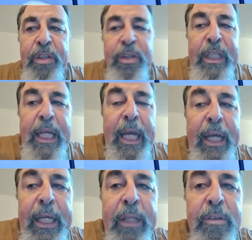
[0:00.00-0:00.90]
Yeah,
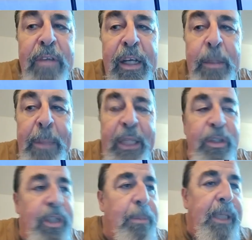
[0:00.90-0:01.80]
yeah, let's talk about the
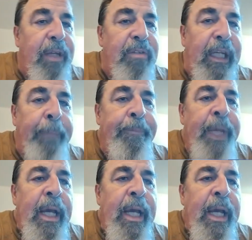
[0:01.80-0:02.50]
G P S thing.